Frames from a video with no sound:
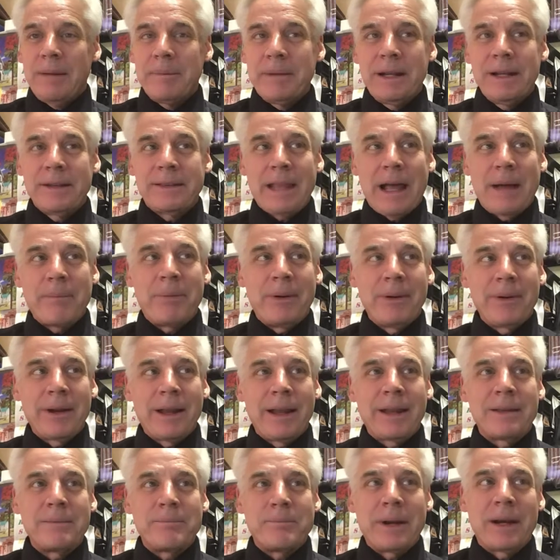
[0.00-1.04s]
mean, at that point
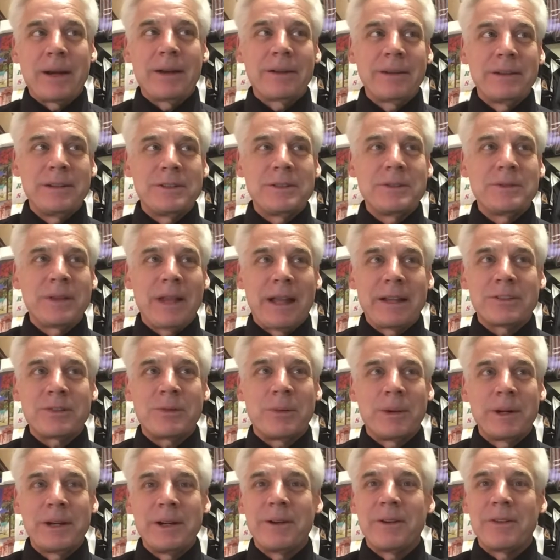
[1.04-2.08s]
I could barely do like
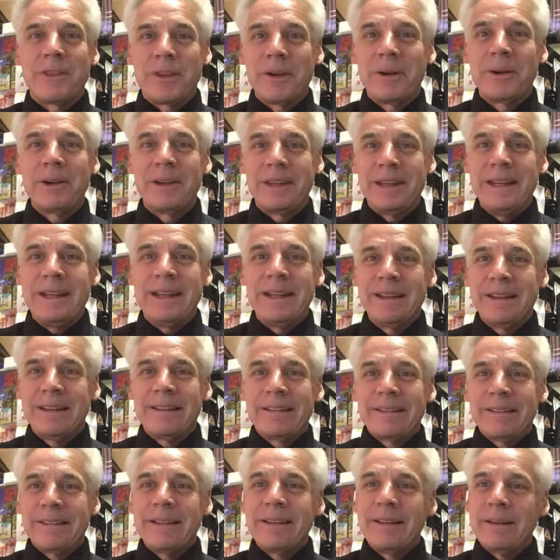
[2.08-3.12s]
20 or 30.
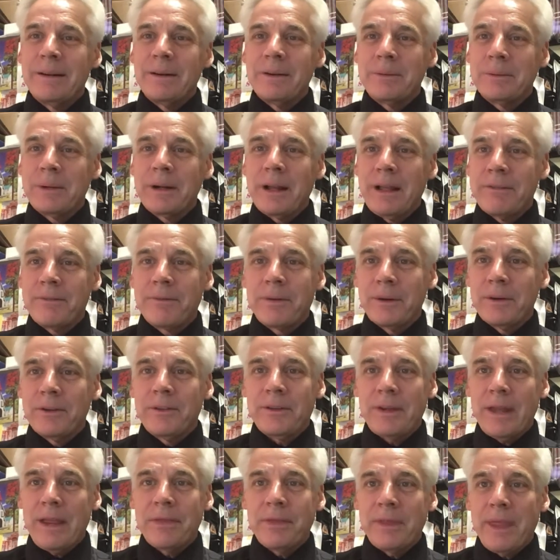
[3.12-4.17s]
When I
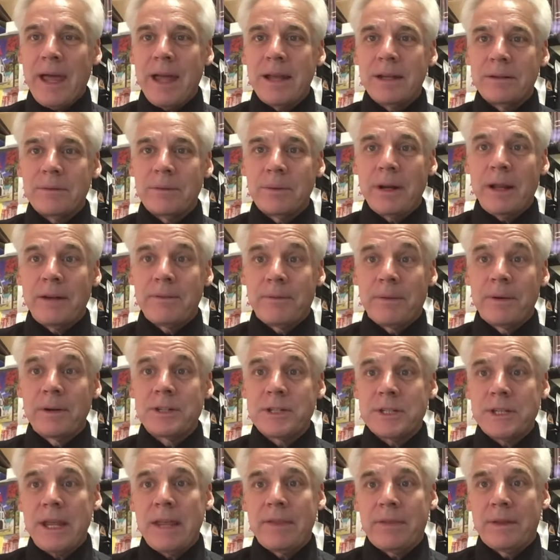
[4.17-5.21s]
first set
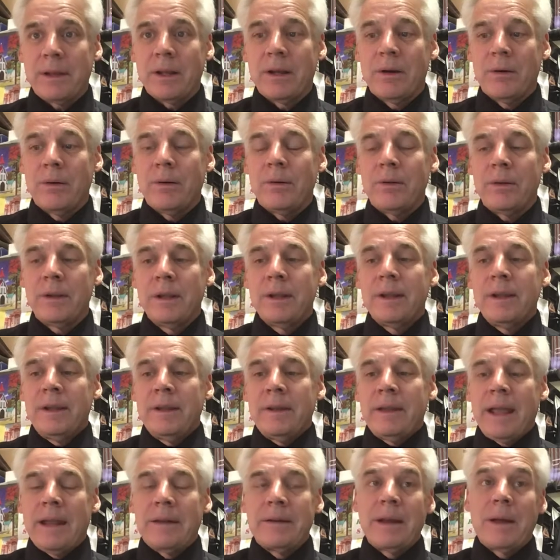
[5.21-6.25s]
the goal,
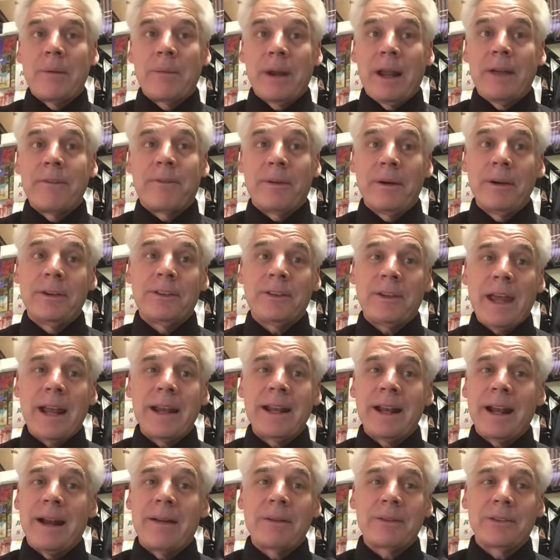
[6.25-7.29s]
and when I first
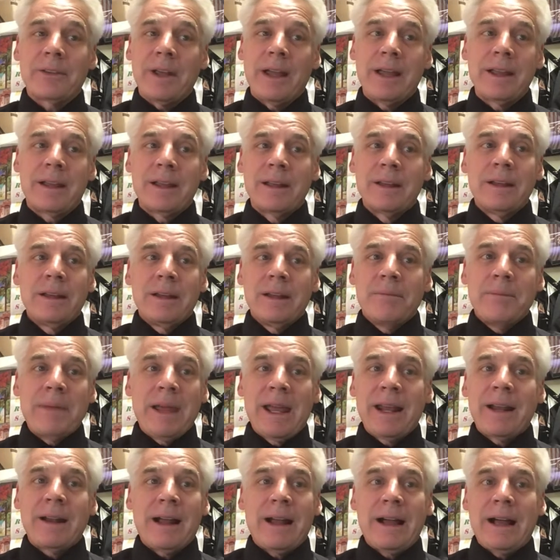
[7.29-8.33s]
said it, I was like,
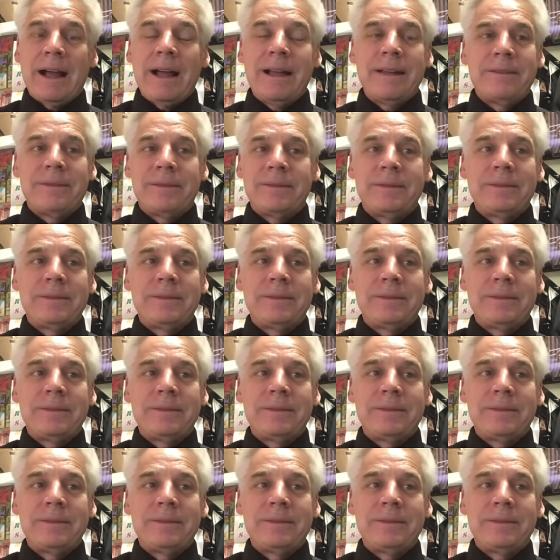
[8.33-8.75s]
man, I